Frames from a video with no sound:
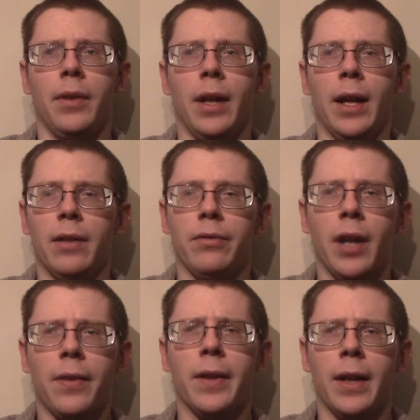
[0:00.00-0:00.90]
And if
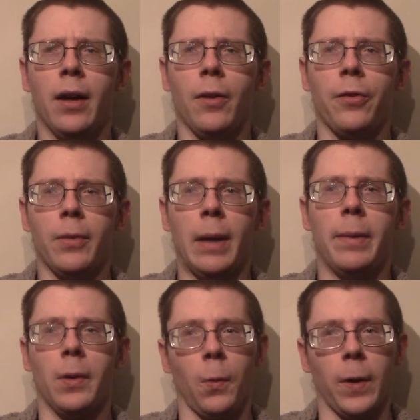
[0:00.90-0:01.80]
nothing else, you might
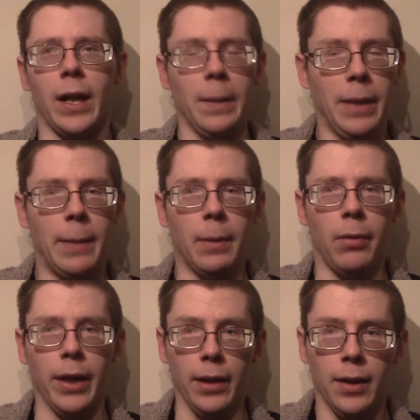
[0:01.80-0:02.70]
be able to work out a payment
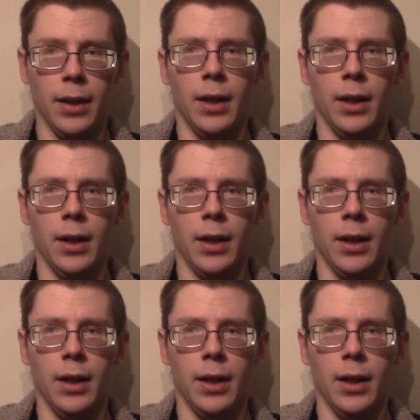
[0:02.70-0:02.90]
plan.